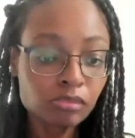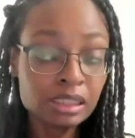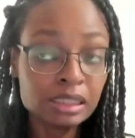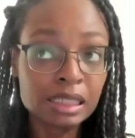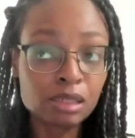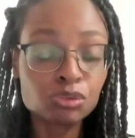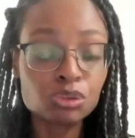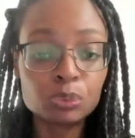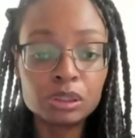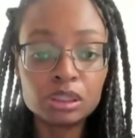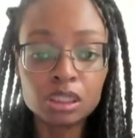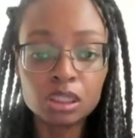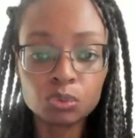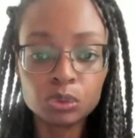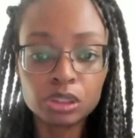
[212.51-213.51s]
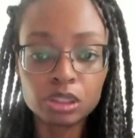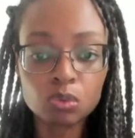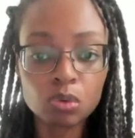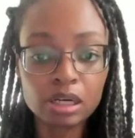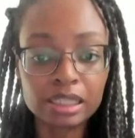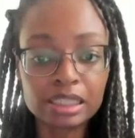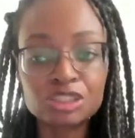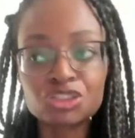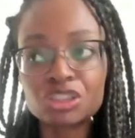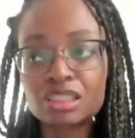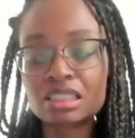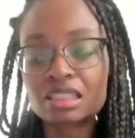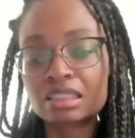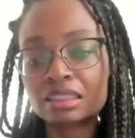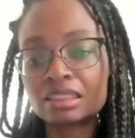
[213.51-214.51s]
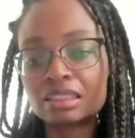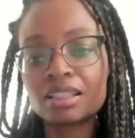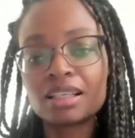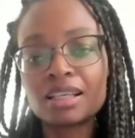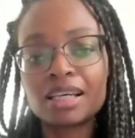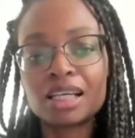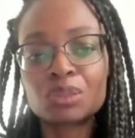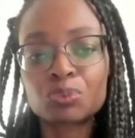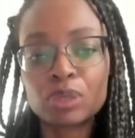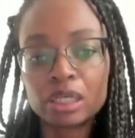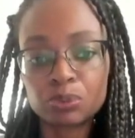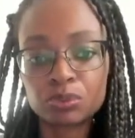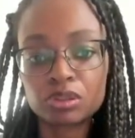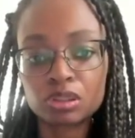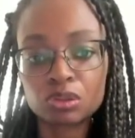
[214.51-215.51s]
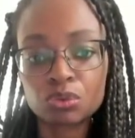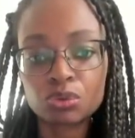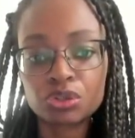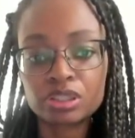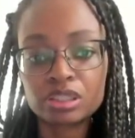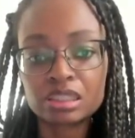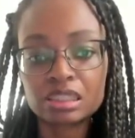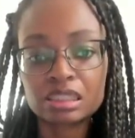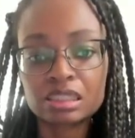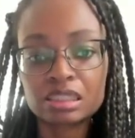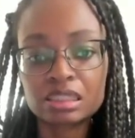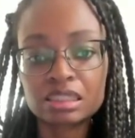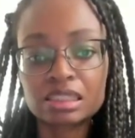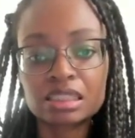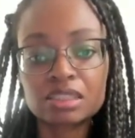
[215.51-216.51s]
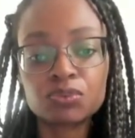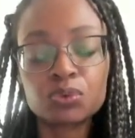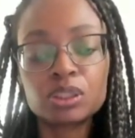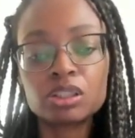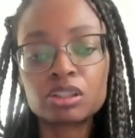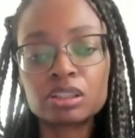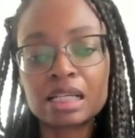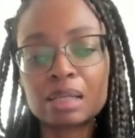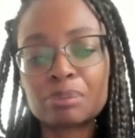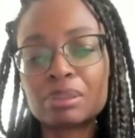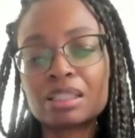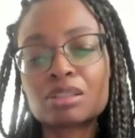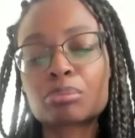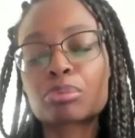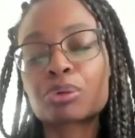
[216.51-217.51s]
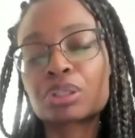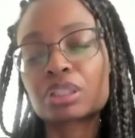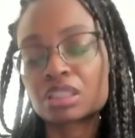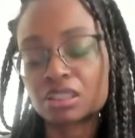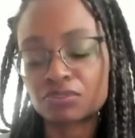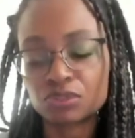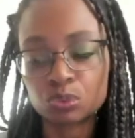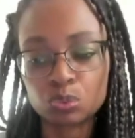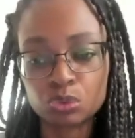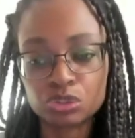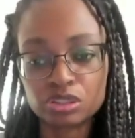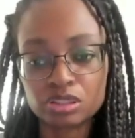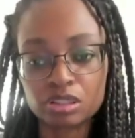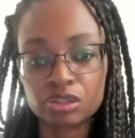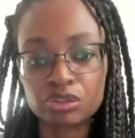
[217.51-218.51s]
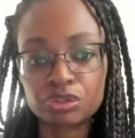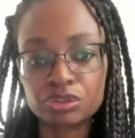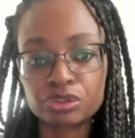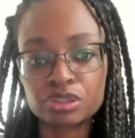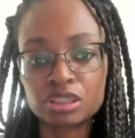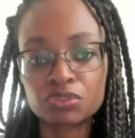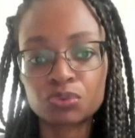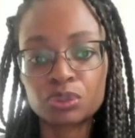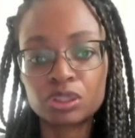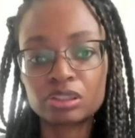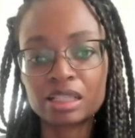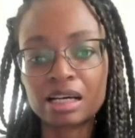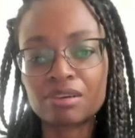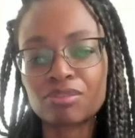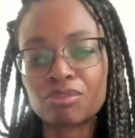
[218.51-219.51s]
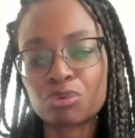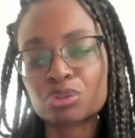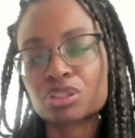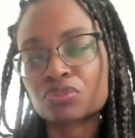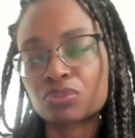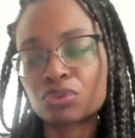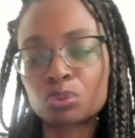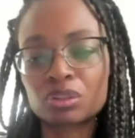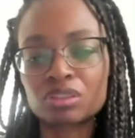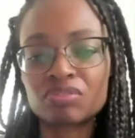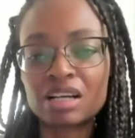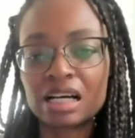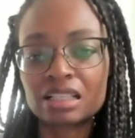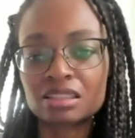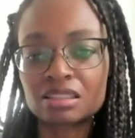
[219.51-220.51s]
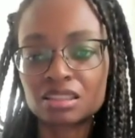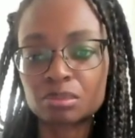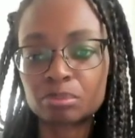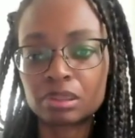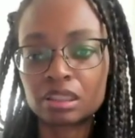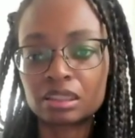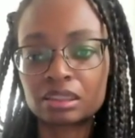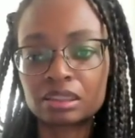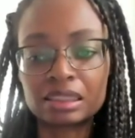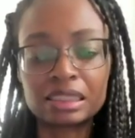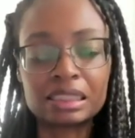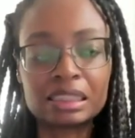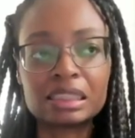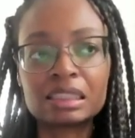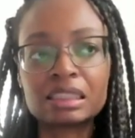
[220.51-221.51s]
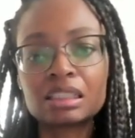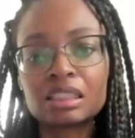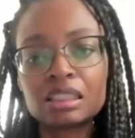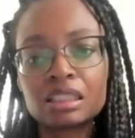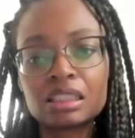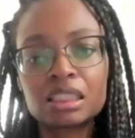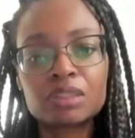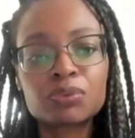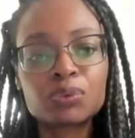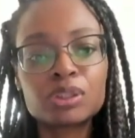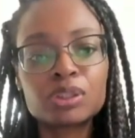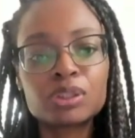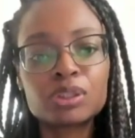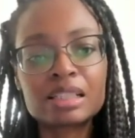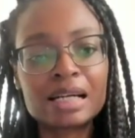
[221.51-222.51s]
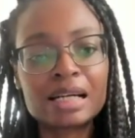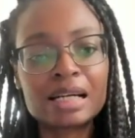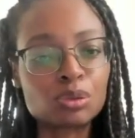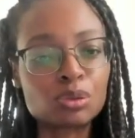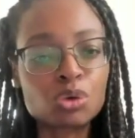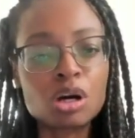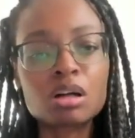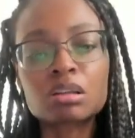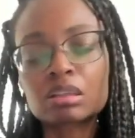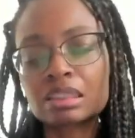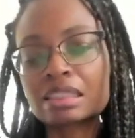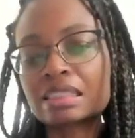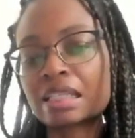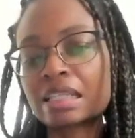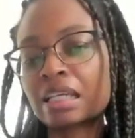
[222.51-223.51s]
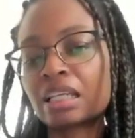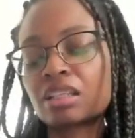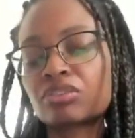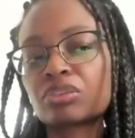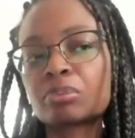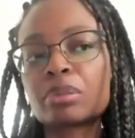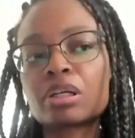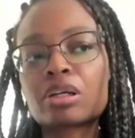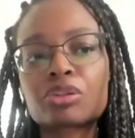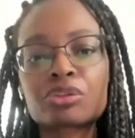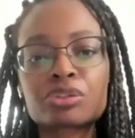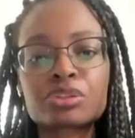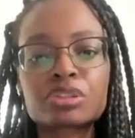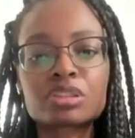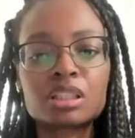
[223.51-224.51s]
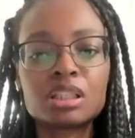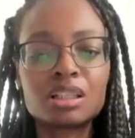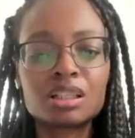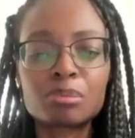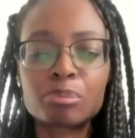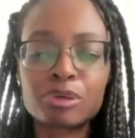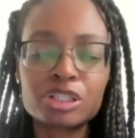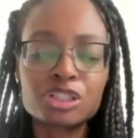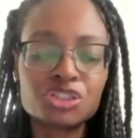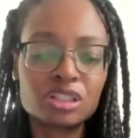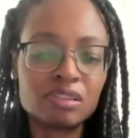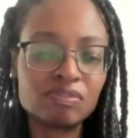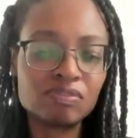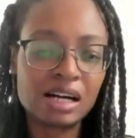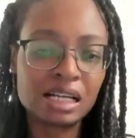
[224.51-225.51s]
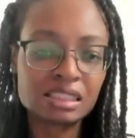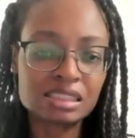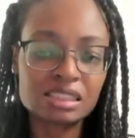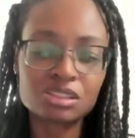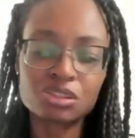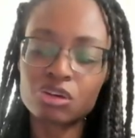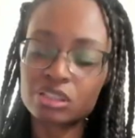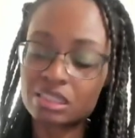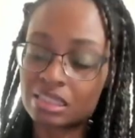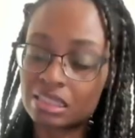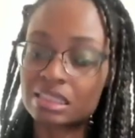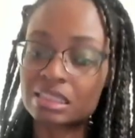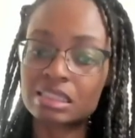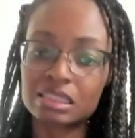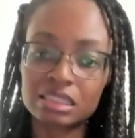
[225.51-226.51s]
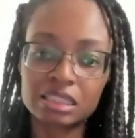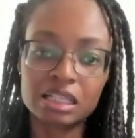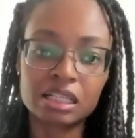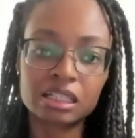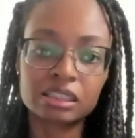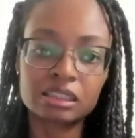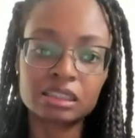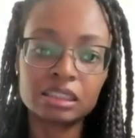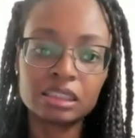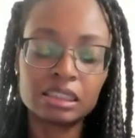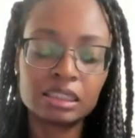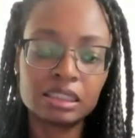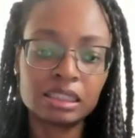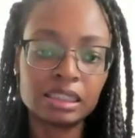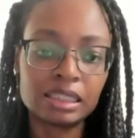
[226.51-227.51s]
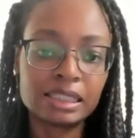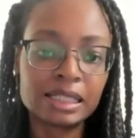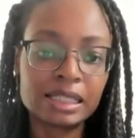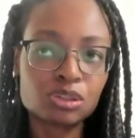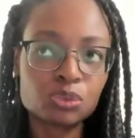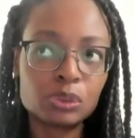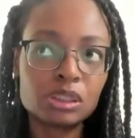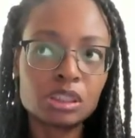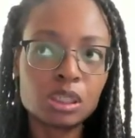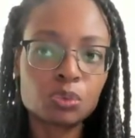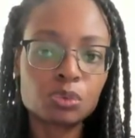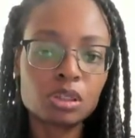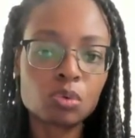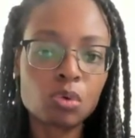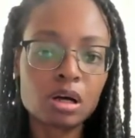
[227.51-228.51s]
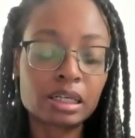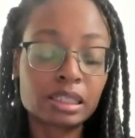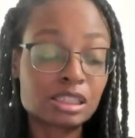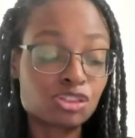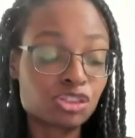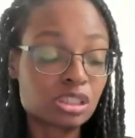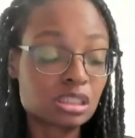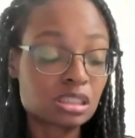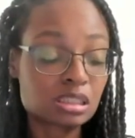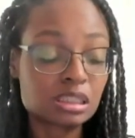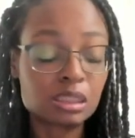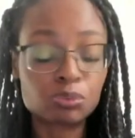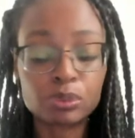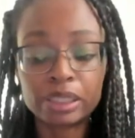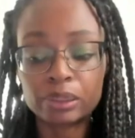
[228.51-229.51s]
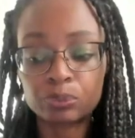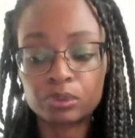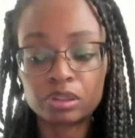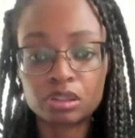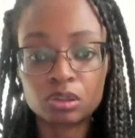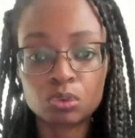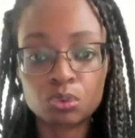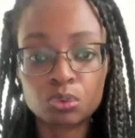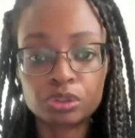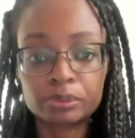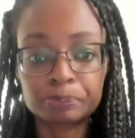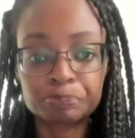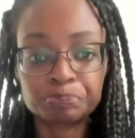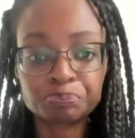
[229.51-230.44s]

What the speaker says: And how do we know we are walking justly and right with the Lord? Is if we are not being oppressive towards others, if we are not forceful with violence upon any, if we are not wrongly taking from others. Oppression and violence are sins to God. And how do we know we are walking justly and right with the Lord?